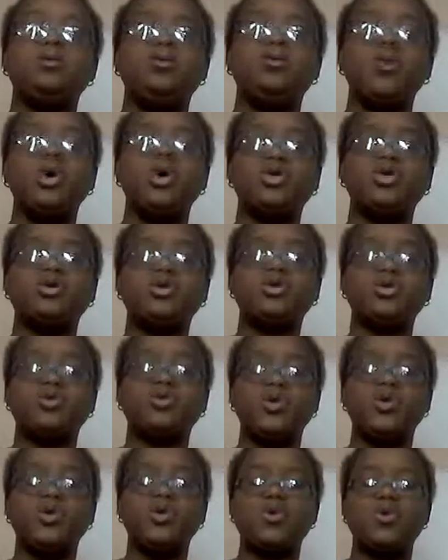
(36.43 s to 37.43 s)

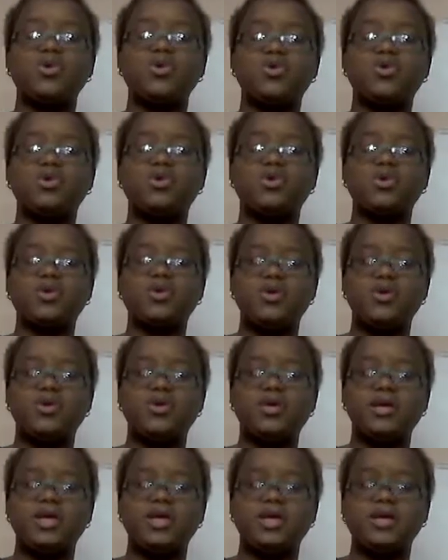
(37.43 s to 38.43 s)
Buckstroke
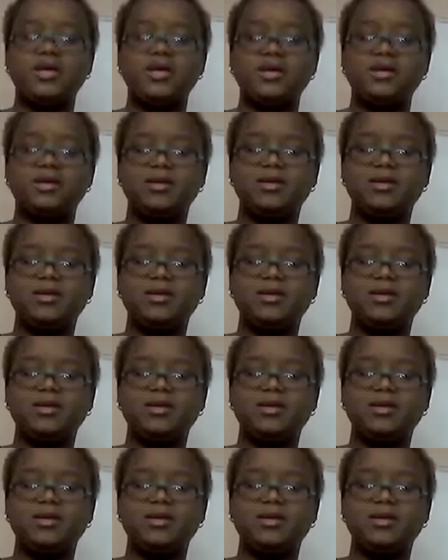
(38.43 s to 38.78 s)
Learning